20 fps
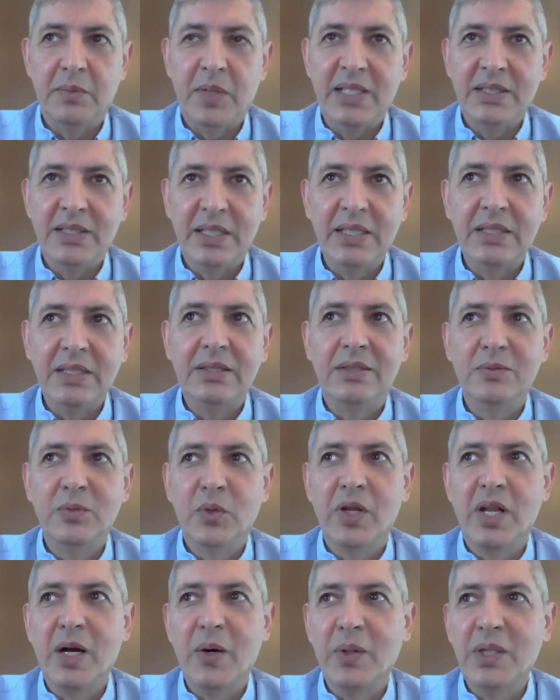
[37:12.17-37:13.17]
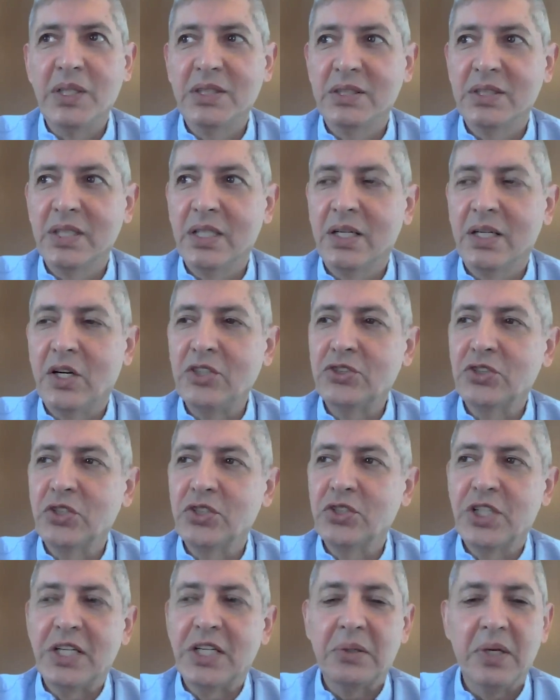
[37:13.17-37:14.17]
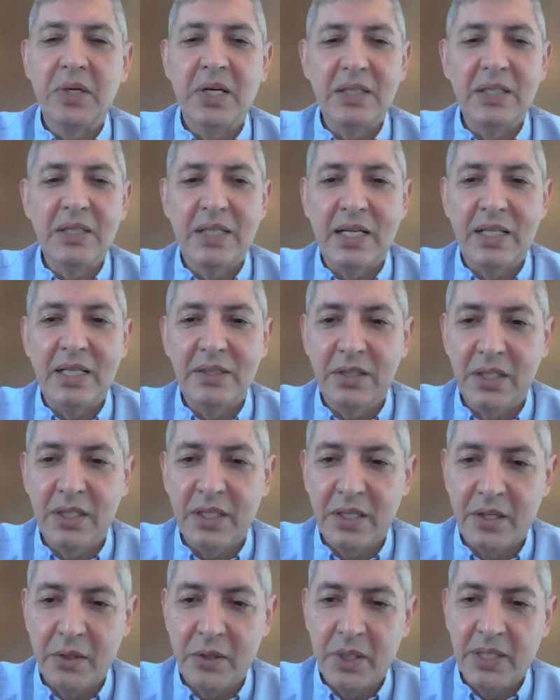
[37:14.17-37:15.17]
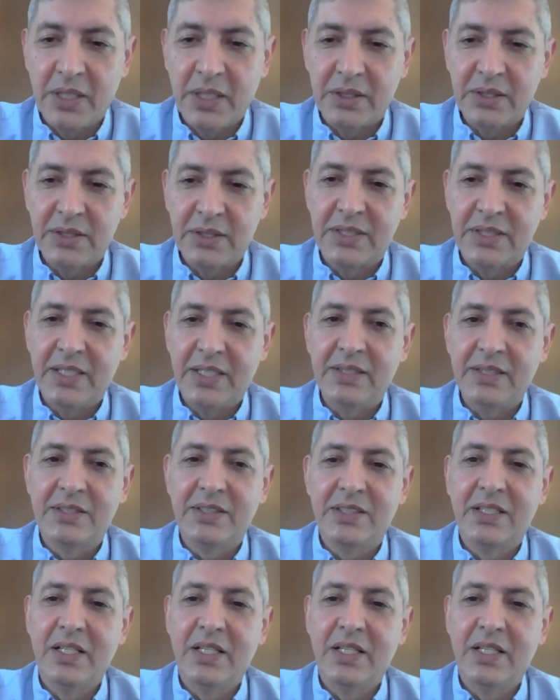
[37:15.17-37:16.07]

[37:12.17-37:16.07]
I did when I was Consul General in Atlanta in the United States